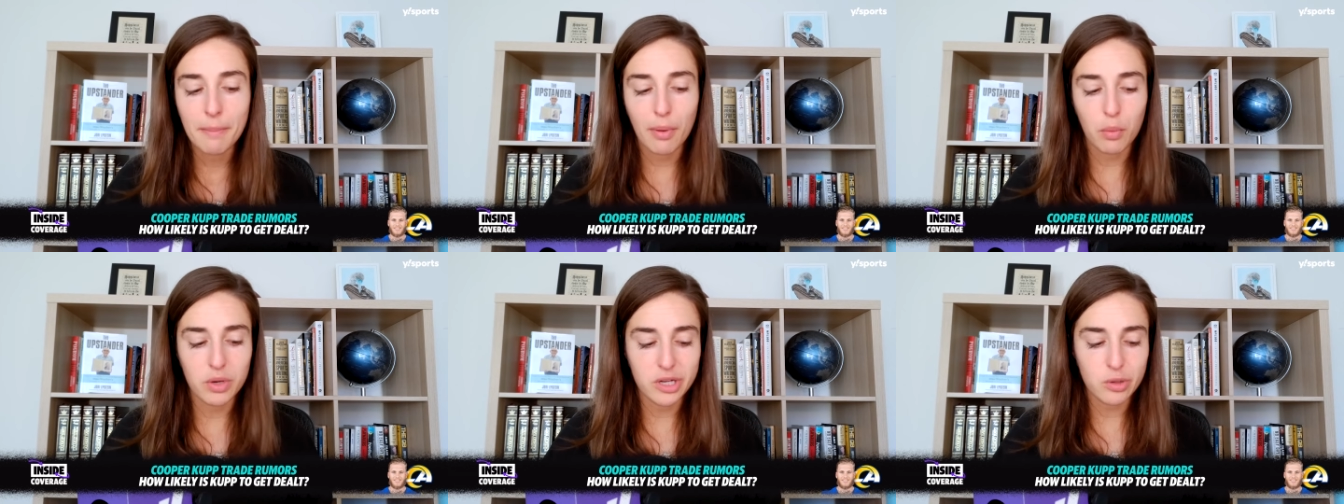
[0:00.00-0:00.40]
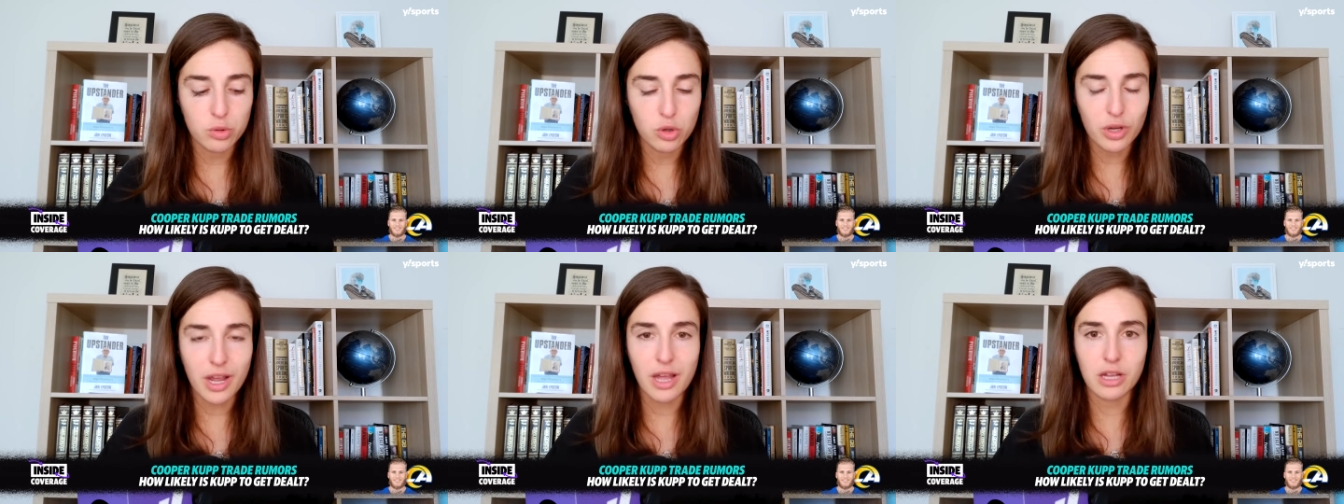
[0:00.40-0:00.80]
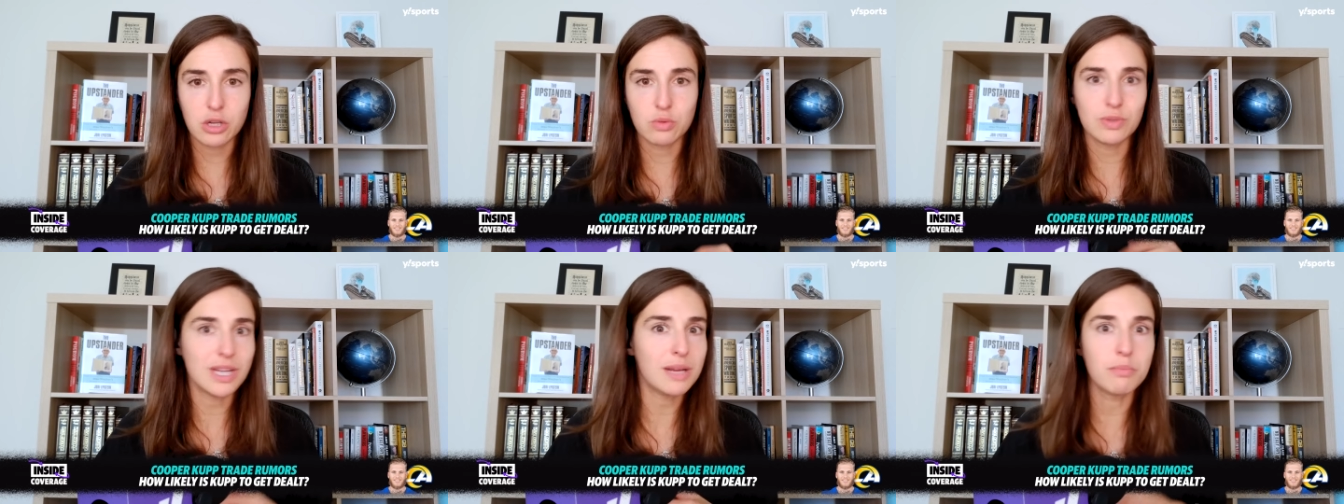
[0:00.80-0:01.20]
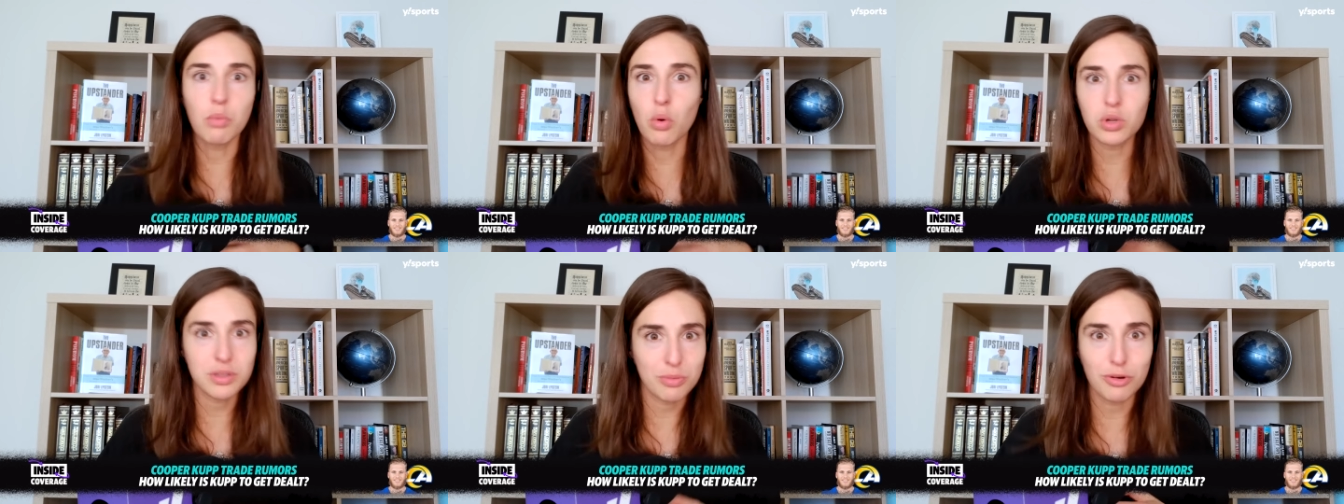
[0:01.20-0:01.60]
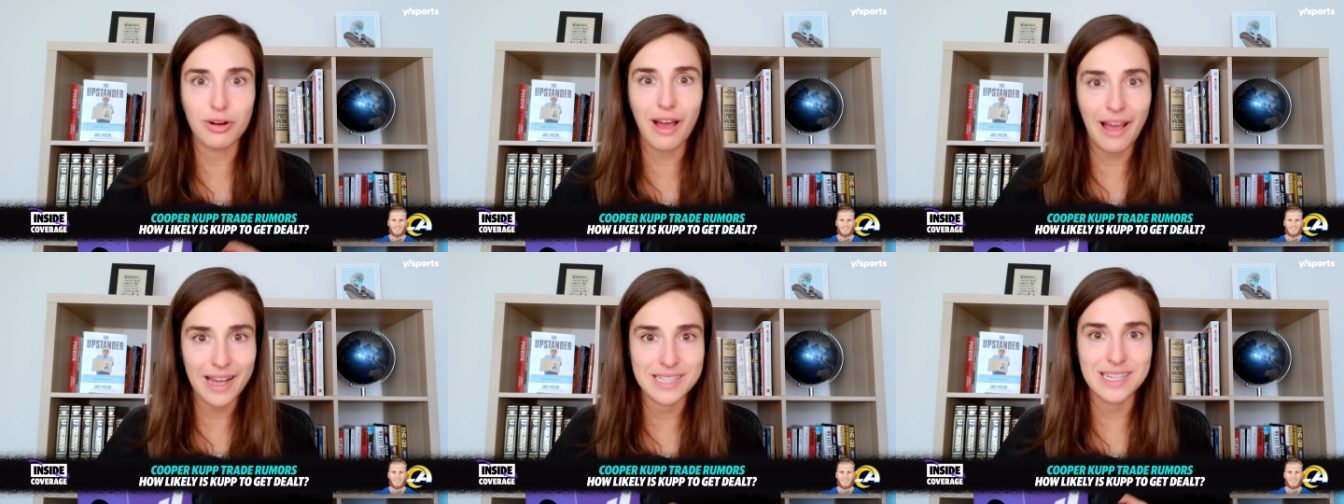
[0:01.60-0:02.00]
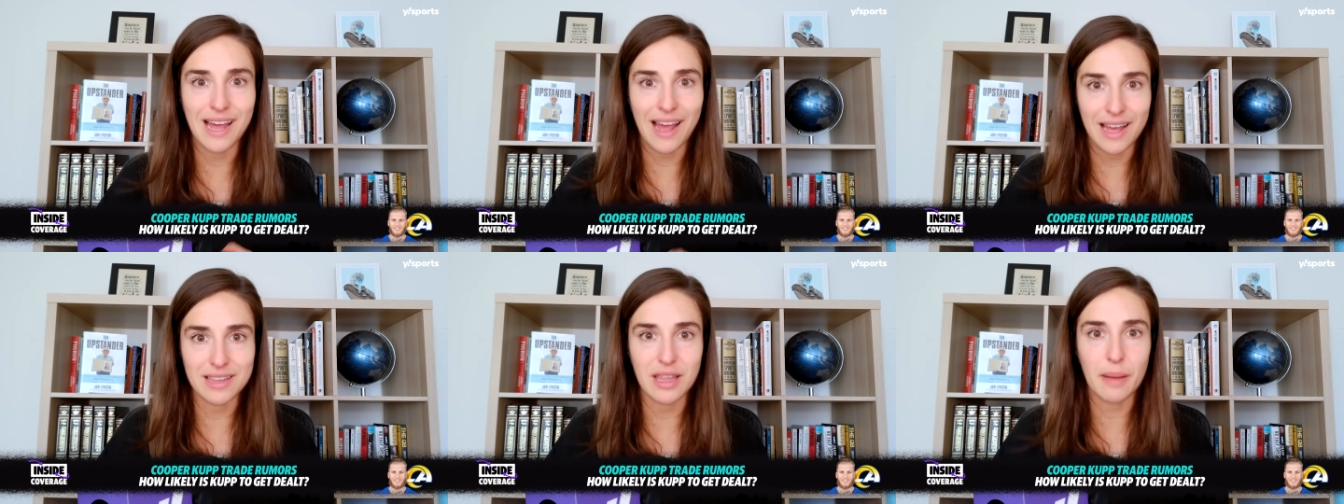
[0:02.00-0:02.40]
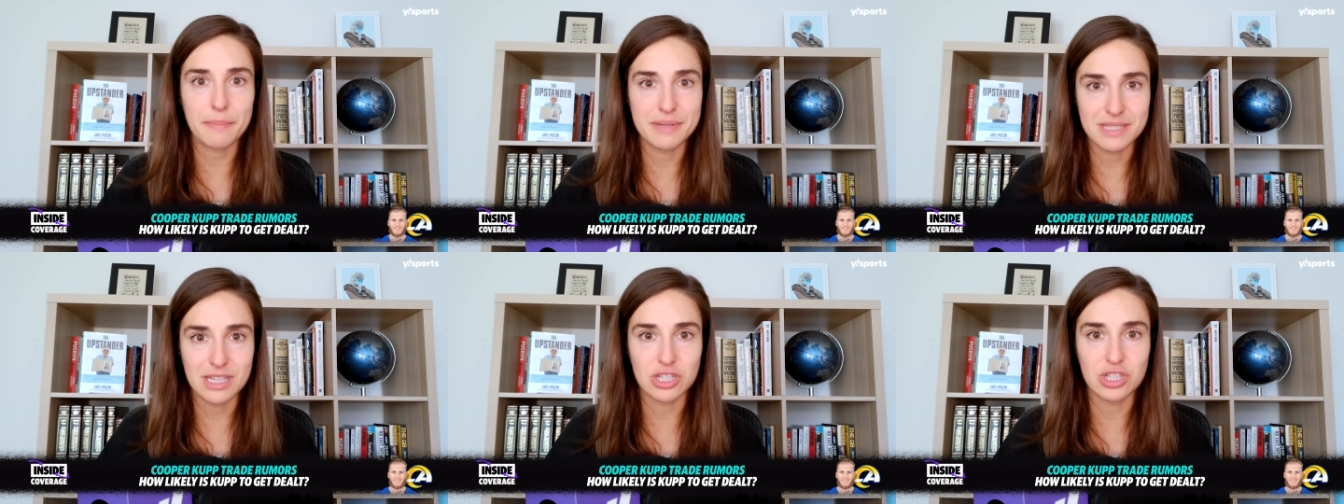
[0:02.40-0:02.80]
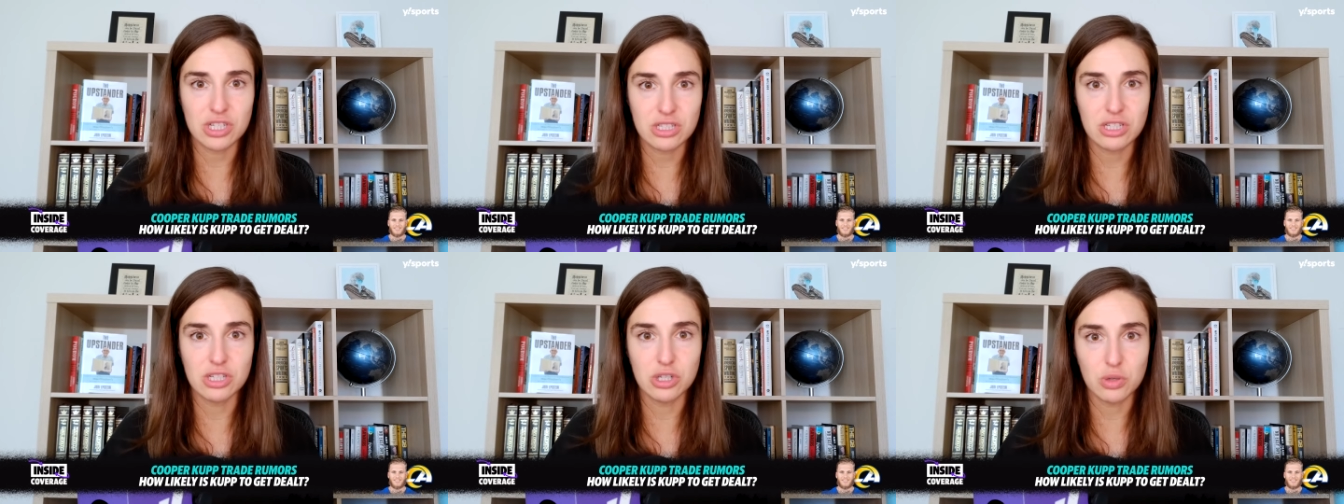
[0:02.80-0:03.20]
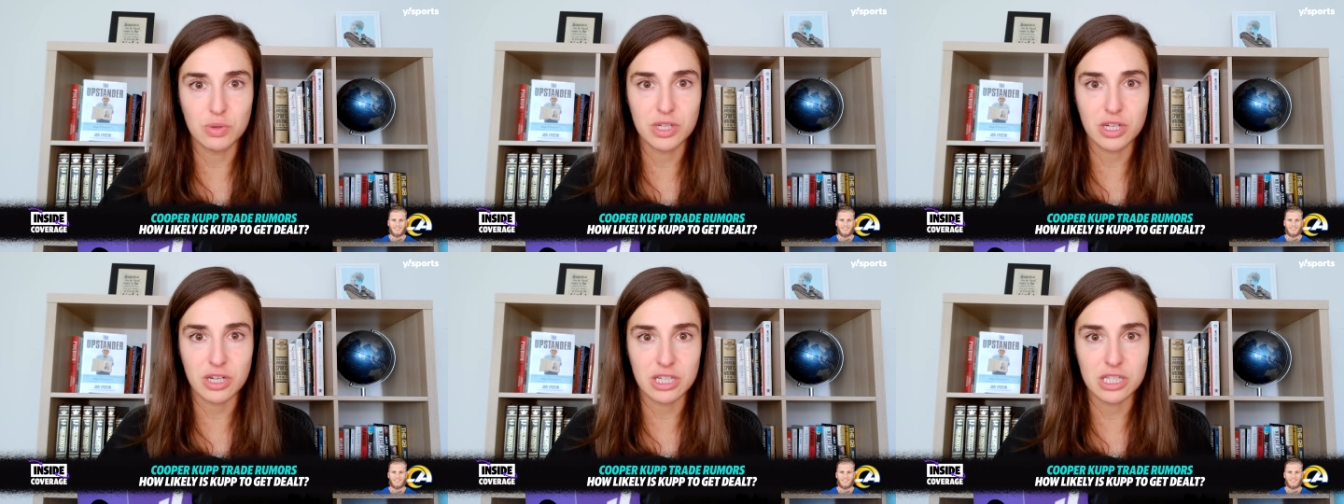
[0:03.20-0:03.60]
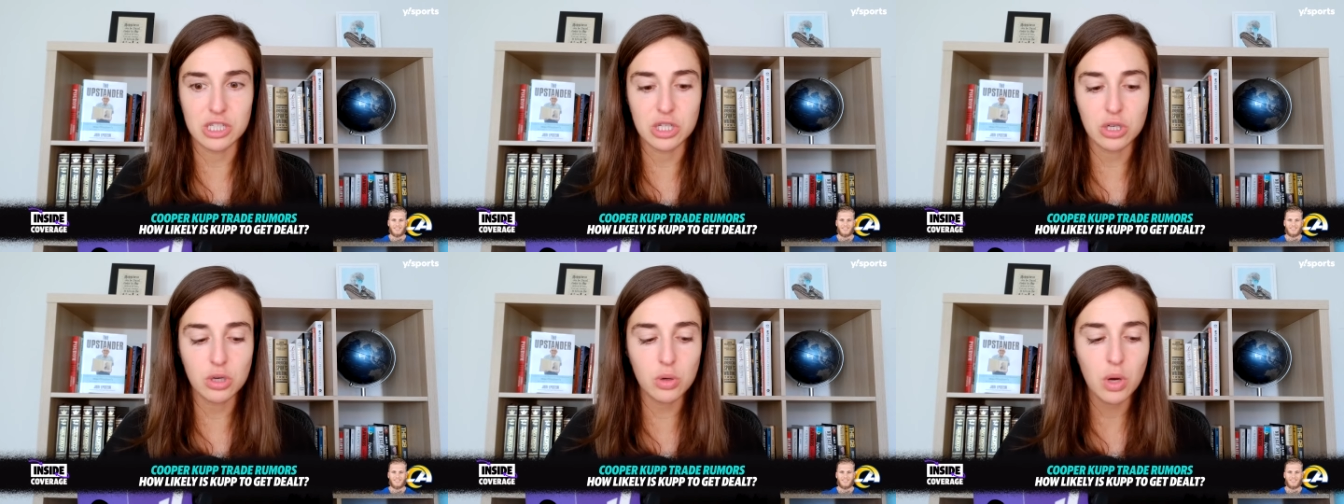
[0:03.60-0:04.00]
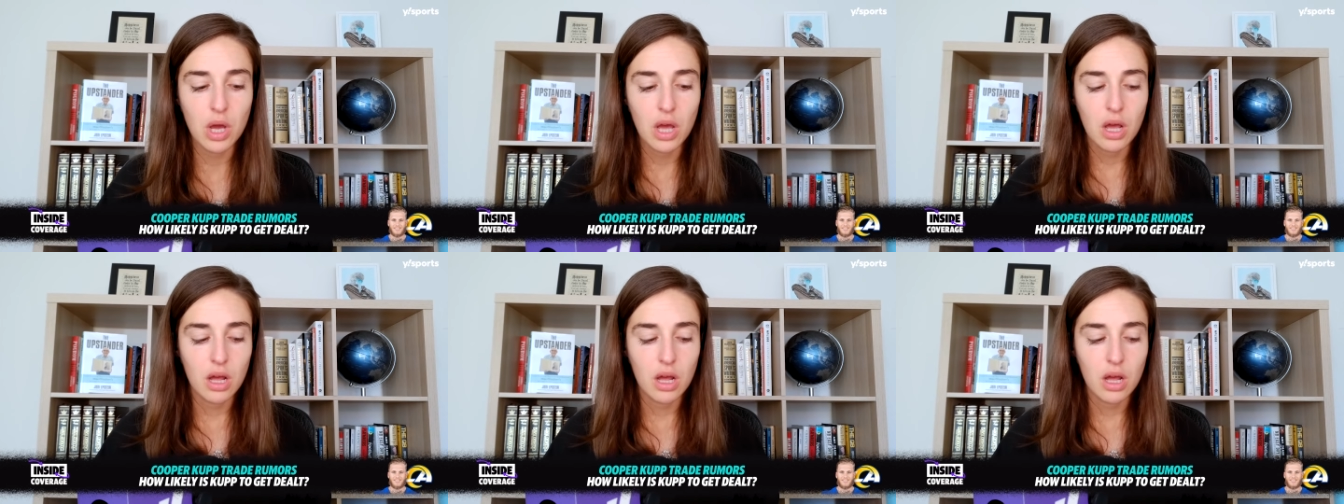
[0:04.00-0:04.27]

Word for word: But when you look at, you need multiple guys at that position to do what you're going to do.